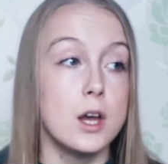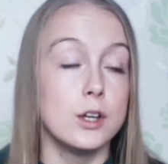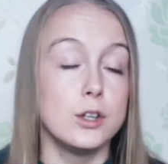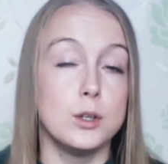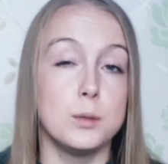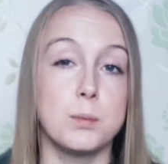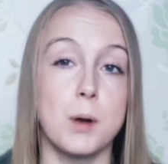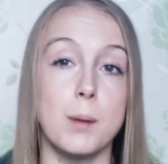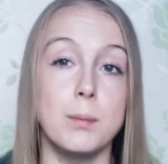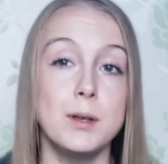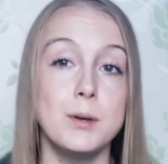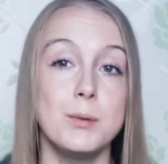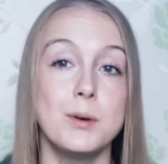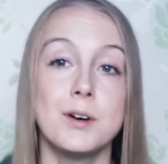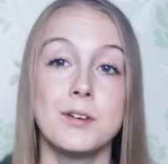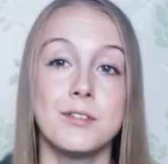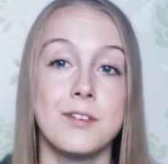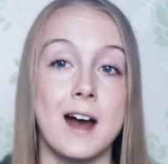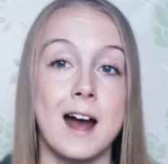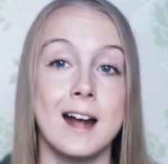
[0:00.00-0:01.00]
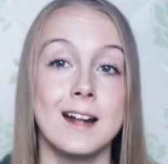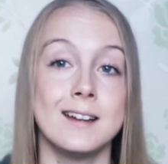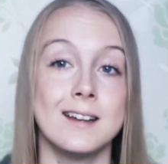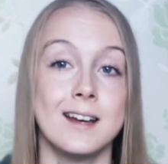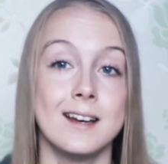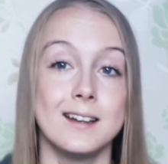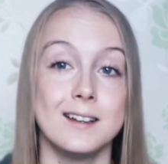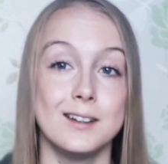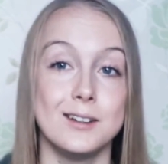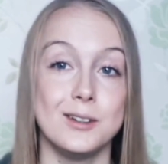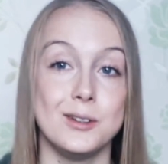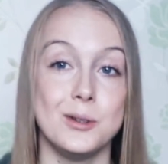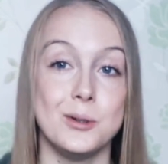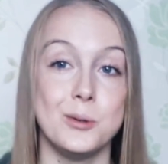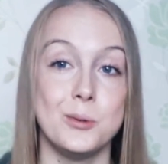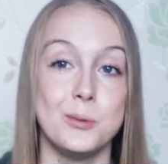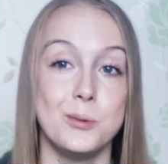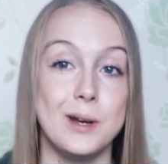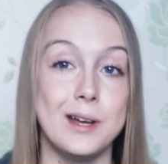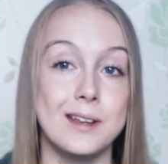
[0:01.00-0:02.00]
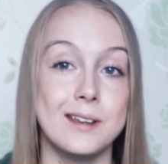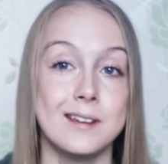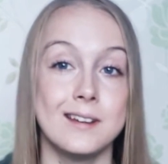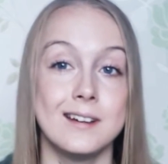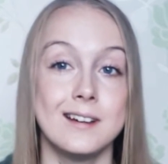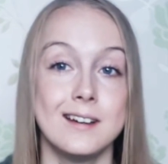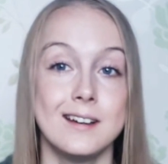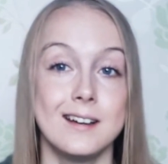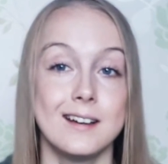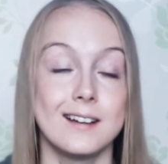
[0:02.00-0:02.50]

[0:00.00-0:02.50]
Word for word: you probably will find that you will